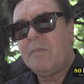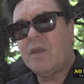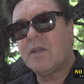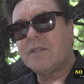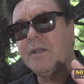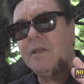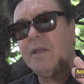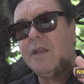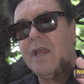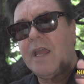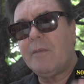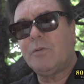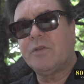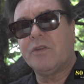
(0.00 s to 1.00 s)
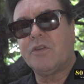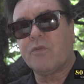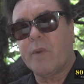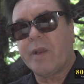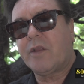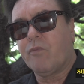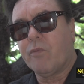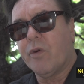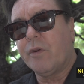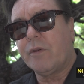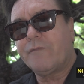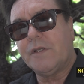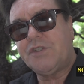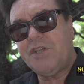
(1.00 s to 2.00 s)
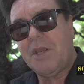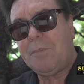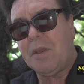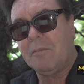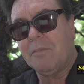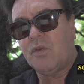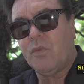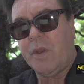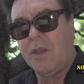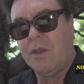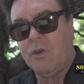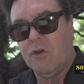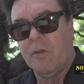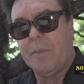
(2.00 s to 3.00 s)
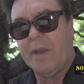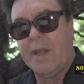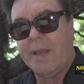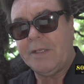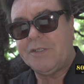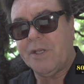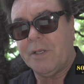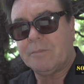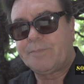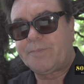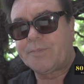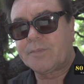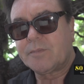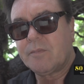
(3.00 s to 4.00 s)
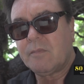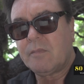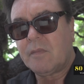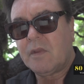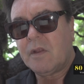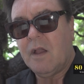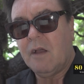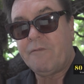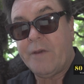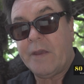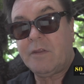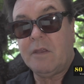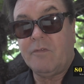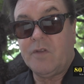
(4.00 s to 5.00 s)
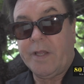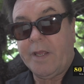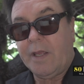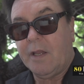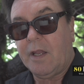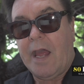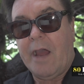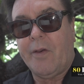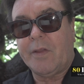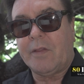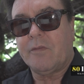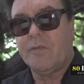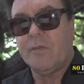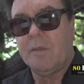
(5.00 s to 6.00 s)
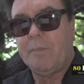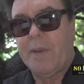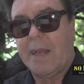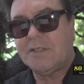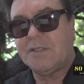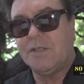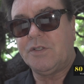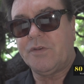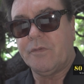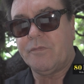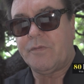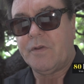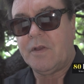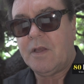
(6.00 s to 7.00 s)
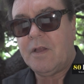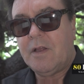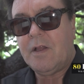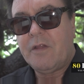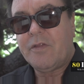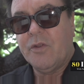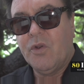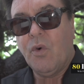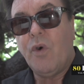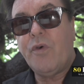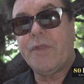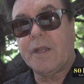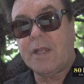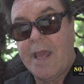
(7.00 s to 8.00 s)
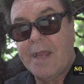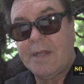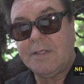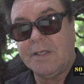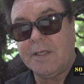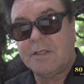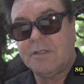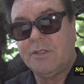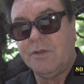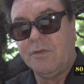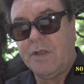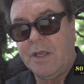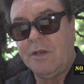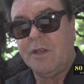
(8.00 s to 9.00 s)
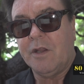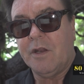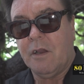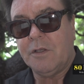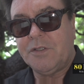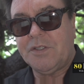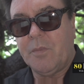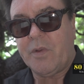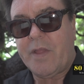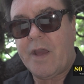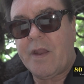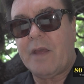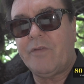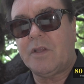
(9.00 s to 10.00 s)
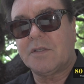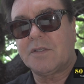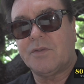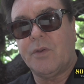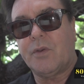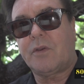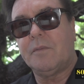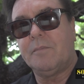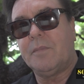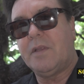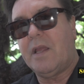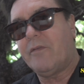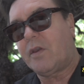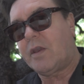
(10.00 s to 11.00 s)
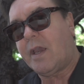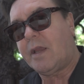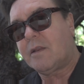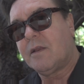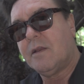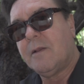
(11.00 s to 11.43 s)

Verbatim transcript: because it enabled a direct route for shipping between Europe and Asia, effectively allowing from the passage of the North Atlantic to the Indian Ocean without having to circumnavigate